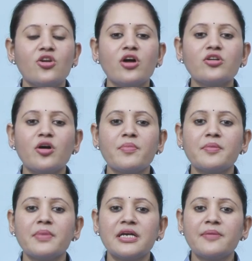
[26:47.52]

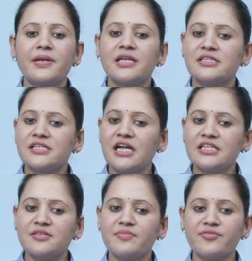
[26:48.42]
non-common multiple is the
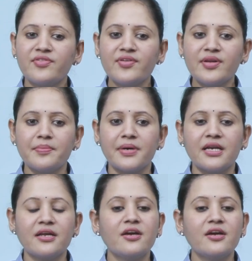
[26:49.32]
LCM of given number.